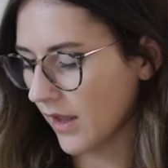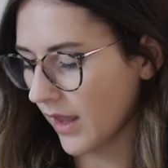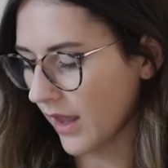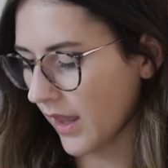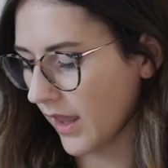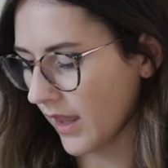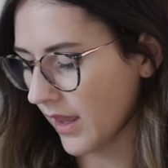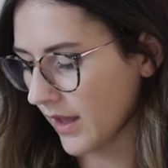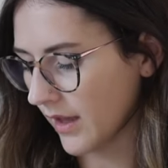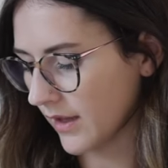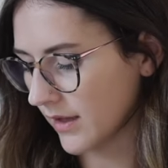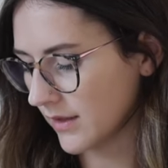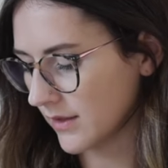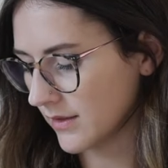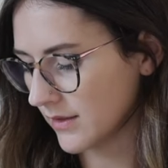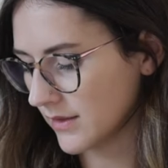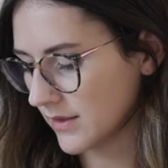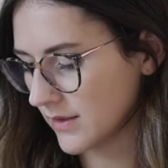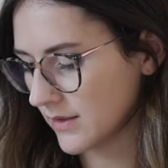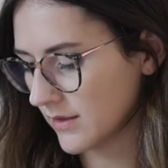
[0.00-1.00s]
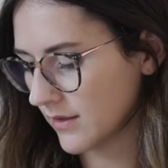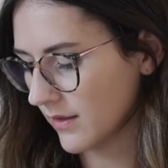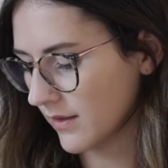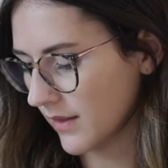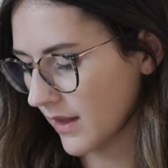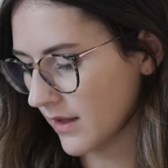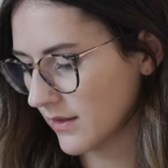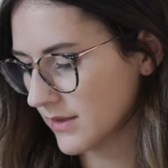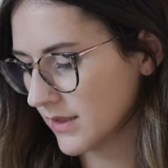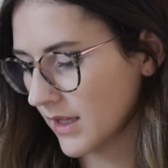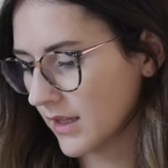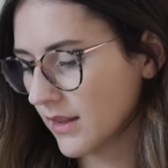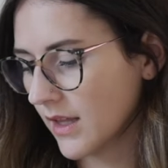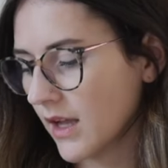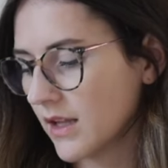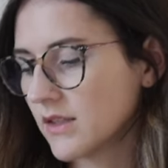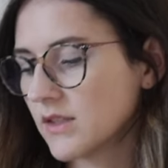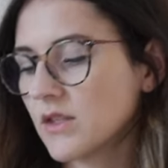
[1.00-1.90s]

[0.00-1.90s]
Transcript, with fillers: and things like that.